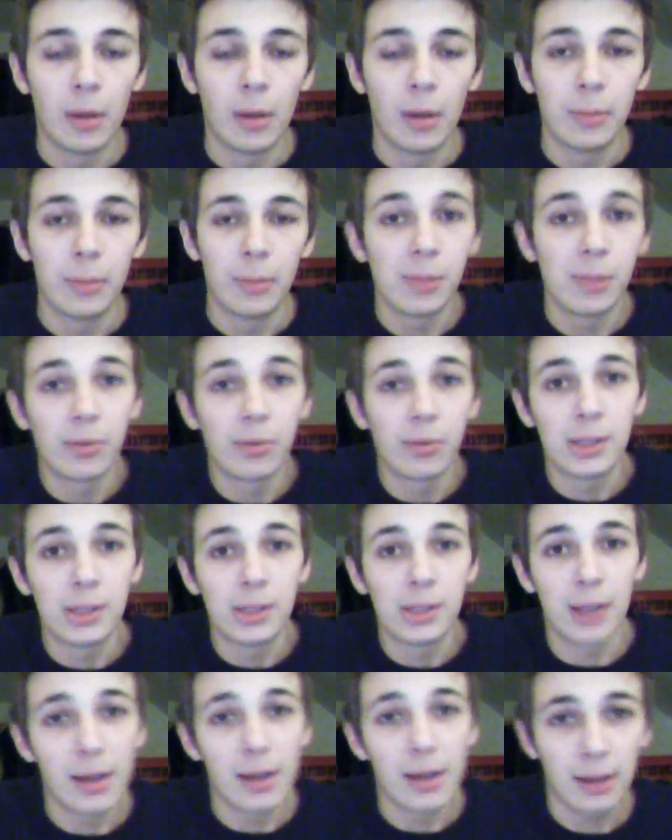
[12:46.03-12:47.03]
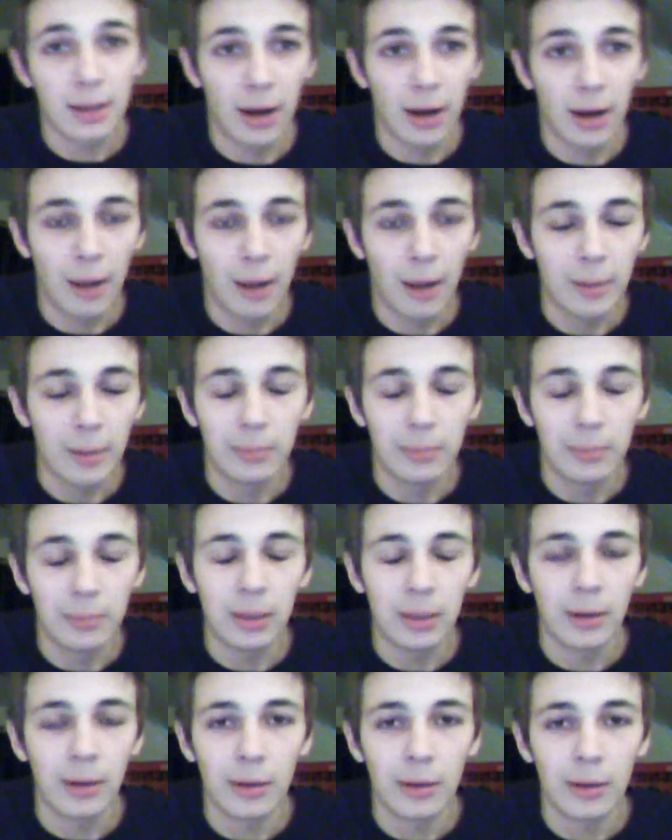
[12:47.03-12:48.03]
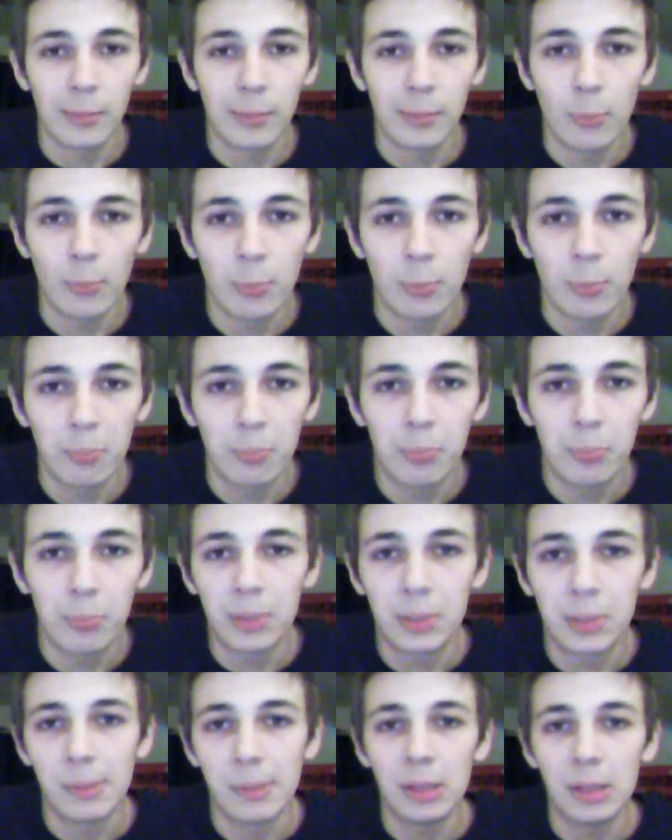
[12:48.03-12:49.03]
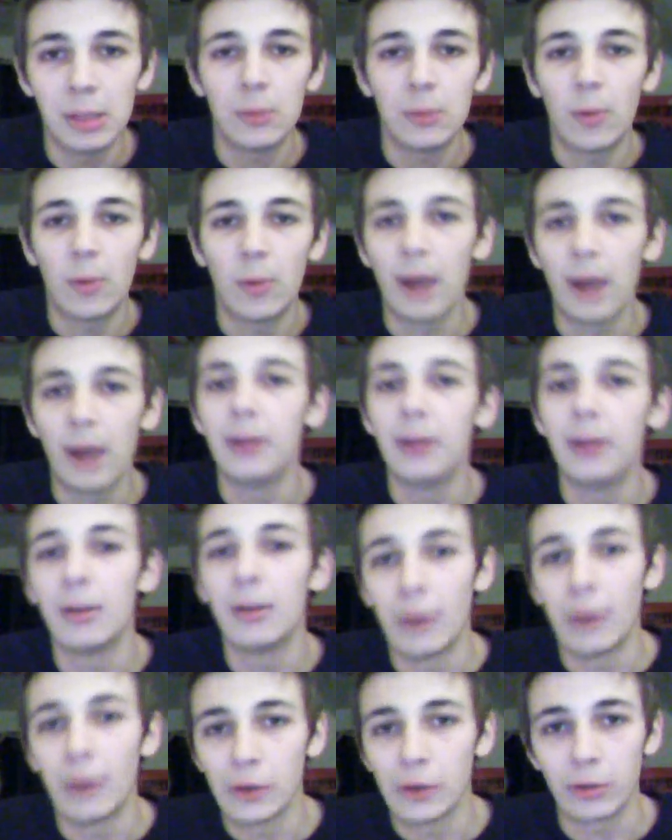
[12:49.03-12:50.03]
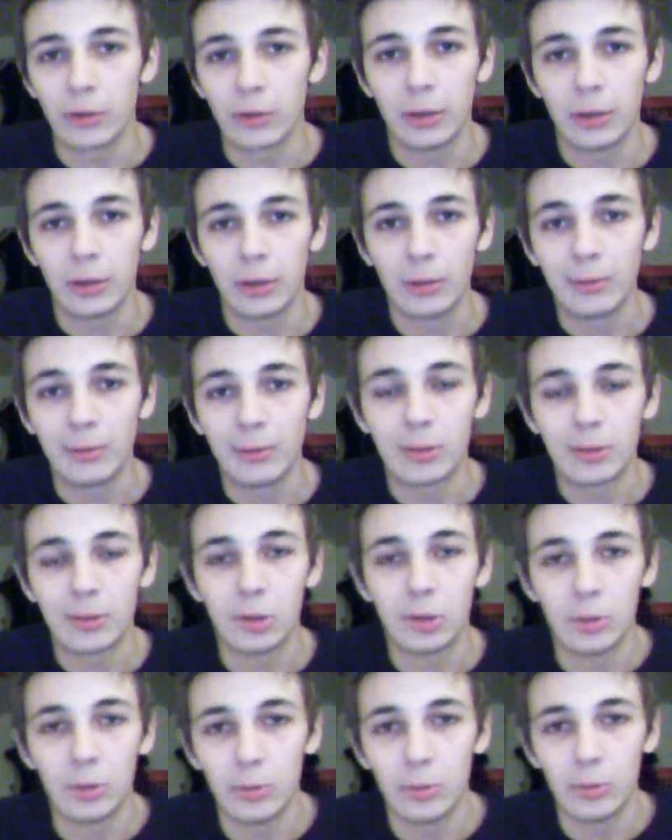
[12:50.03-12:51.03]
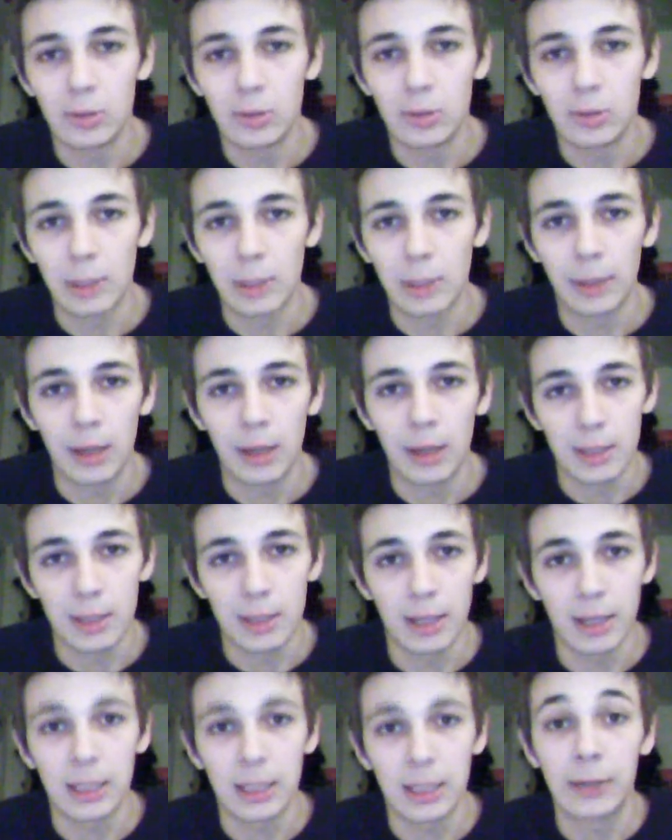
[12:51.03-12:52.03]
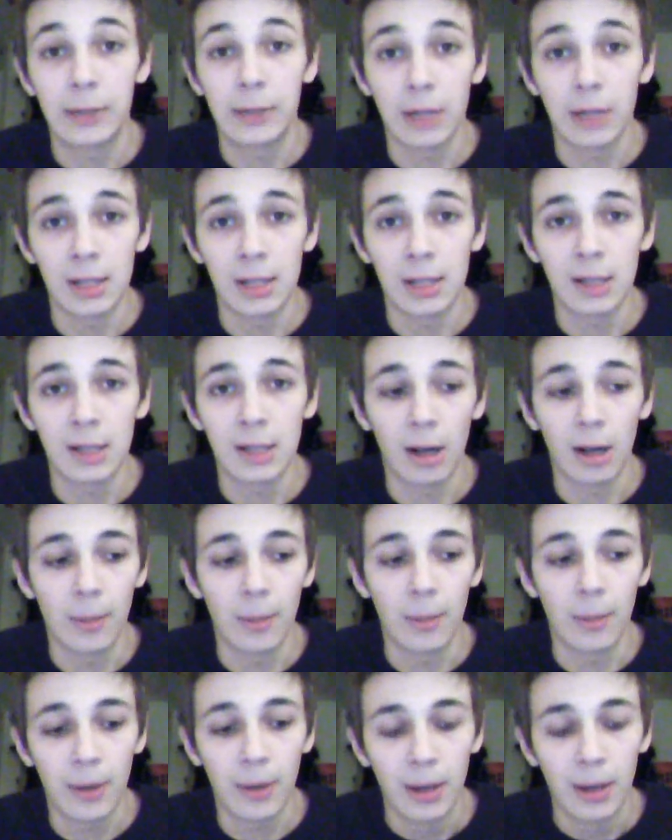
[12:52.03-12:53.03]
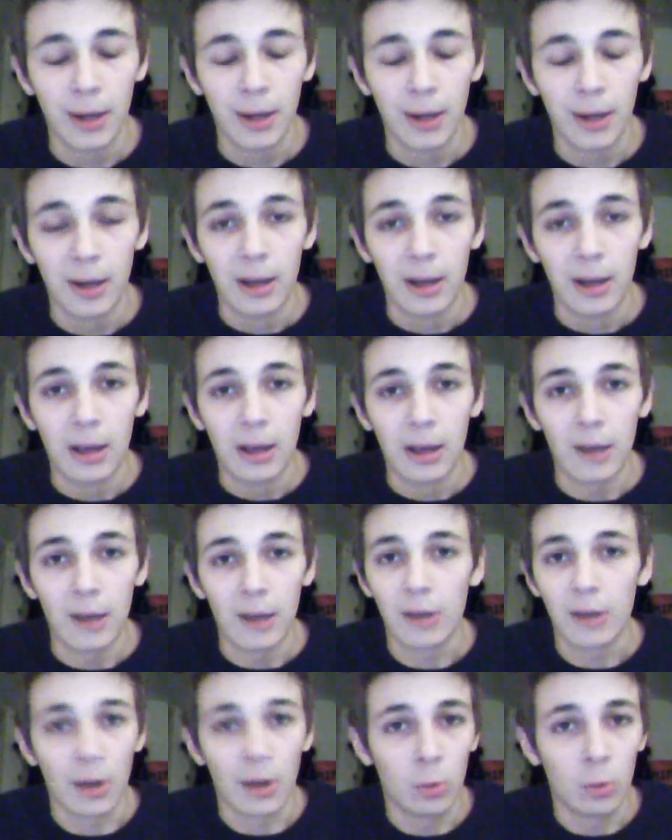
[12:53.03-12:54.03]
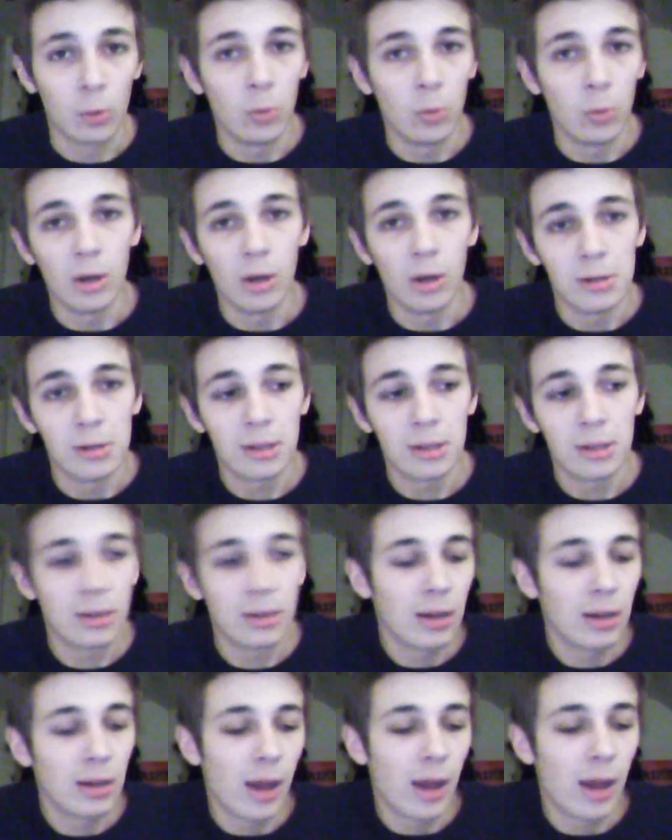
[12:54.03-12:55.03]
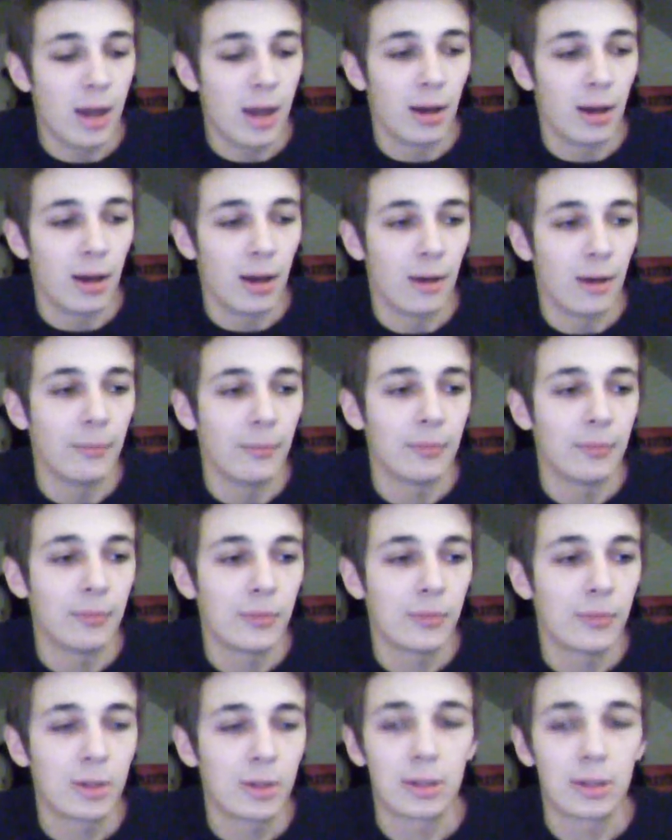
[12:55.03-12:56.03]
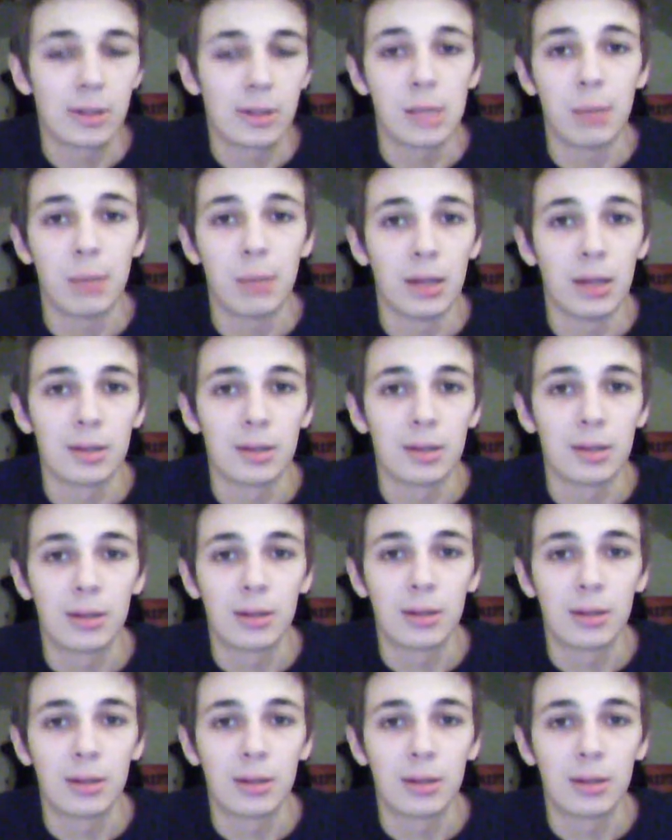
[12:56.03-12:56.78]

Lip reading: be a princess. To be wed eventually to someone else that Tyrion set up. I forgot who it was, and Cersei's pissed,